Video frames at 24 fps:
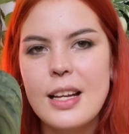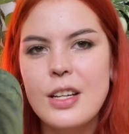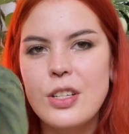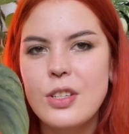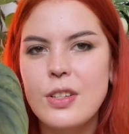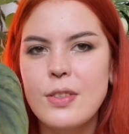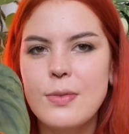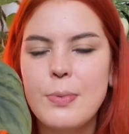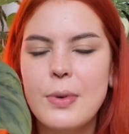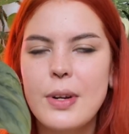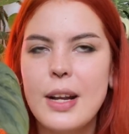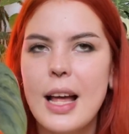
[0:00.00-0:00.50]
It's
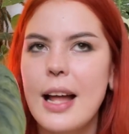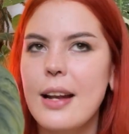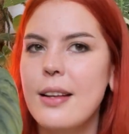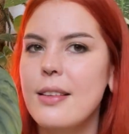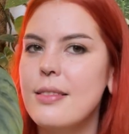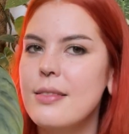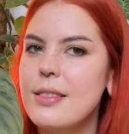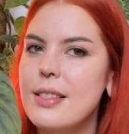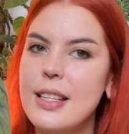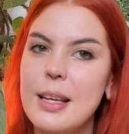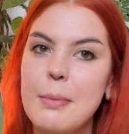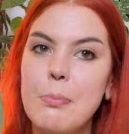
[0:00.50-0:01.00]
just one I
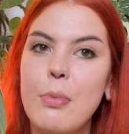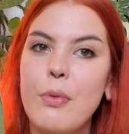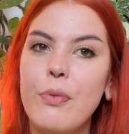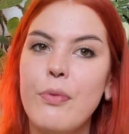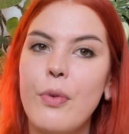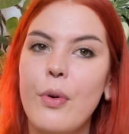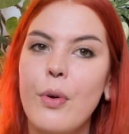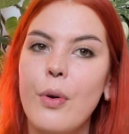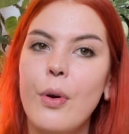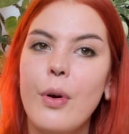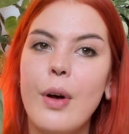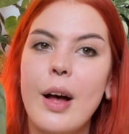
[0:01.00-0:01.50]
hadn't seen
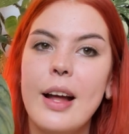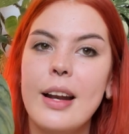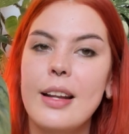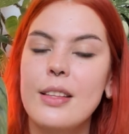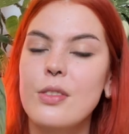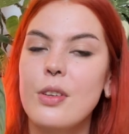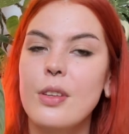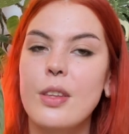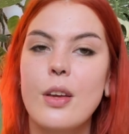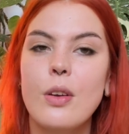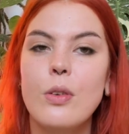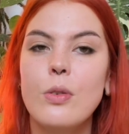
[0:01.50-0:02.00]
before, and it's
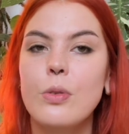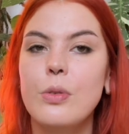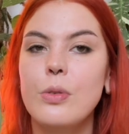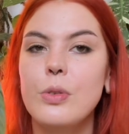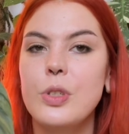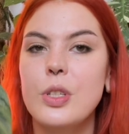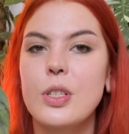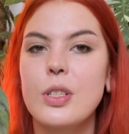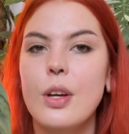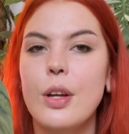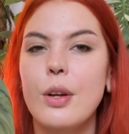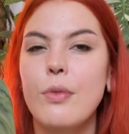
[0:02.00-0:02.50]
got that
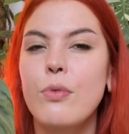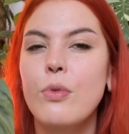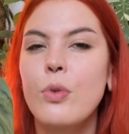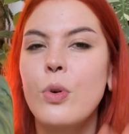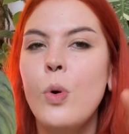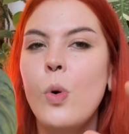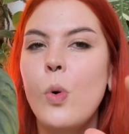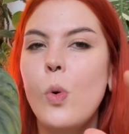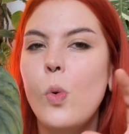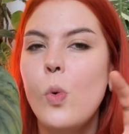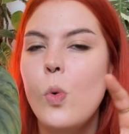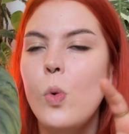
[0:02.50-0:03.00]
gorgeous kind of
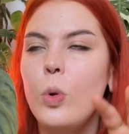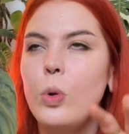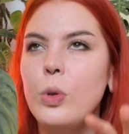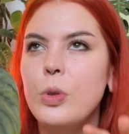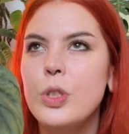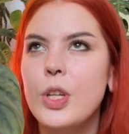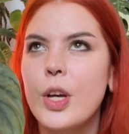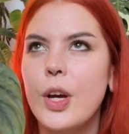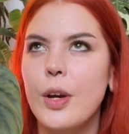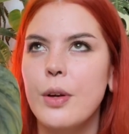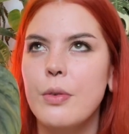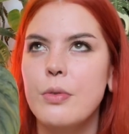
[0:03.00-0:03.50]
cool
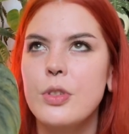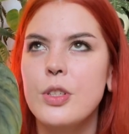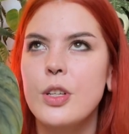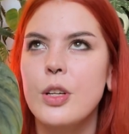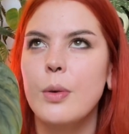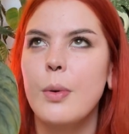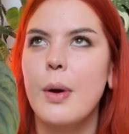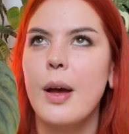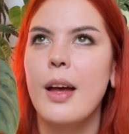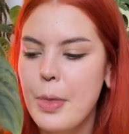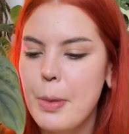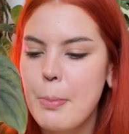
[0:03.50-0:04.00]
tone
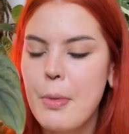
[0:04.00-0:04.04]
to it.